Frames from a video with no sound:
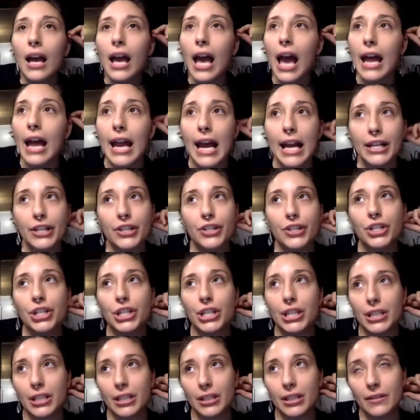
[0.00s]
And
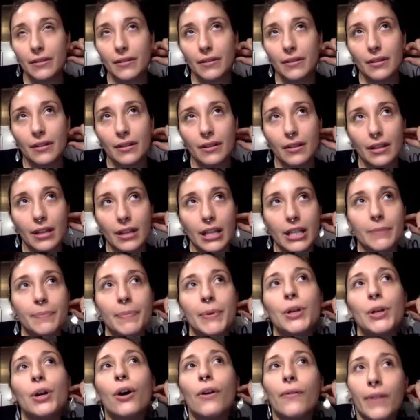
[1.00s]
it's
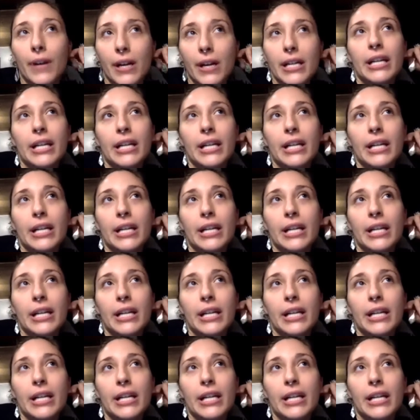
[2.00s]
been over a